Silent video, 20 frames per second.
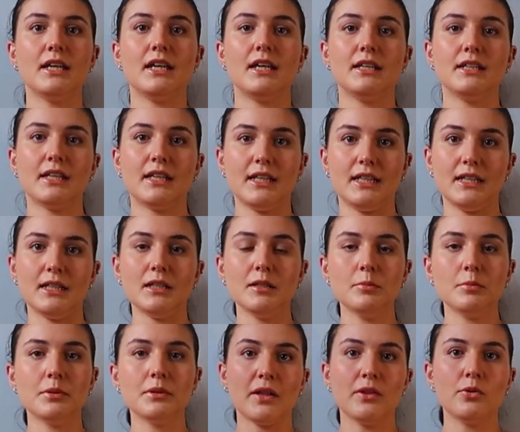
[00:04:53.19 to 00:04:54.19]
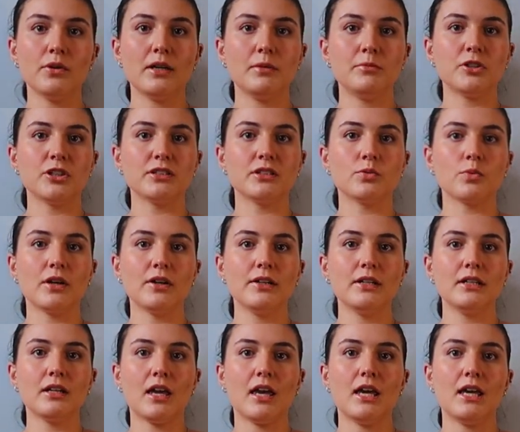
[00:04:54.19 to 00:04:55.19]
a keep. By the way, I'm just
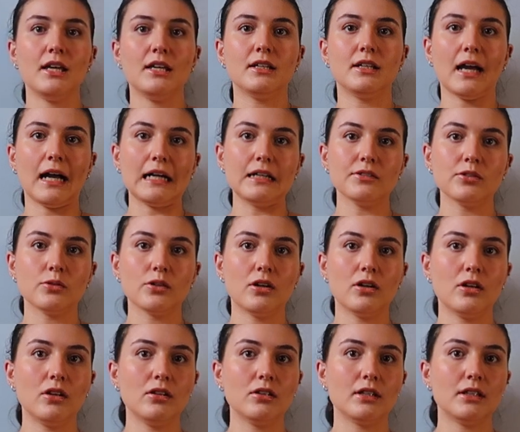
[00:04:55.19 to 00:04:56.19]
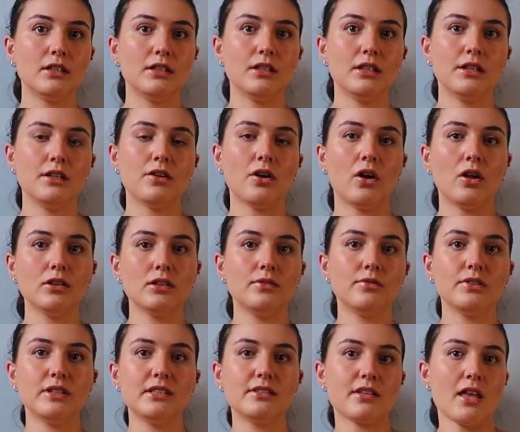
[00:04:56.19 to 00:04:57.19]
wearing a gatherall in all of
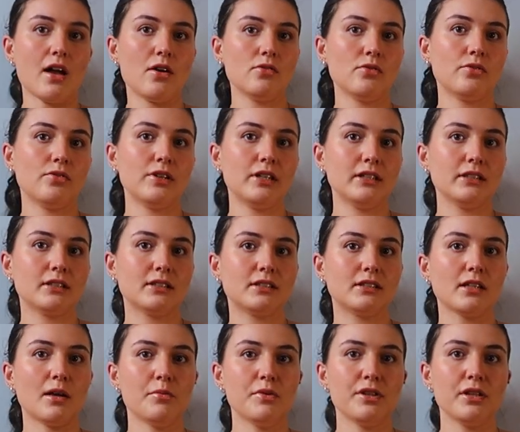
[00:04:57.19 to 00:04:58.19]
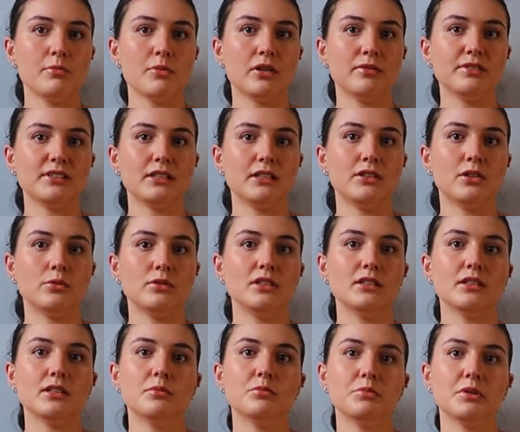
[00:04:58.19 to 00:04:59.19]
these outfits. Some of them obviously don't
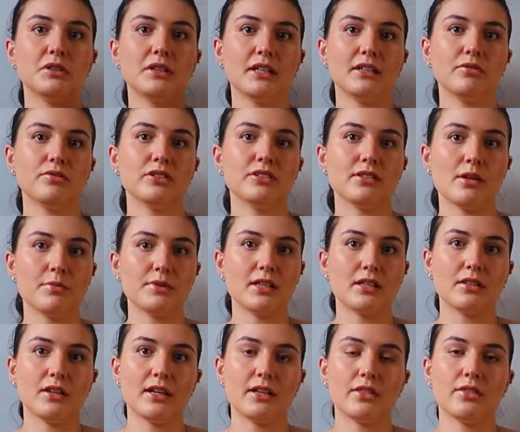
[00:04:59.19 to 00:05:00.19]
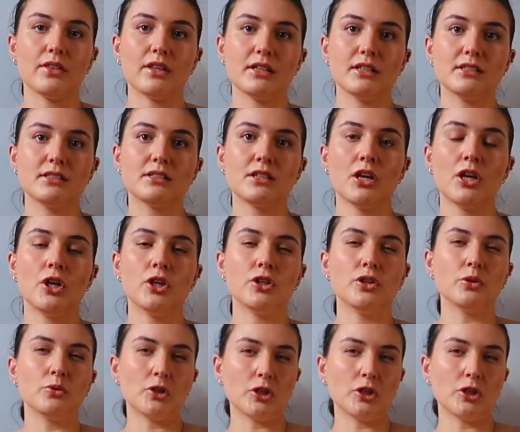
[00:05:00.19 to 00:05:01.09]
need them, but like for something like this, you